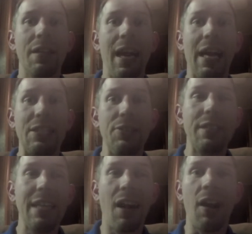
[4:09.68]
that I do
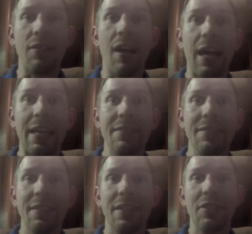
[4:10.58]
get online,
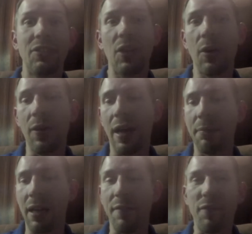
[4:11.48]
so
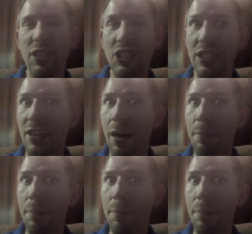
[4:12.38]
I'm not infringing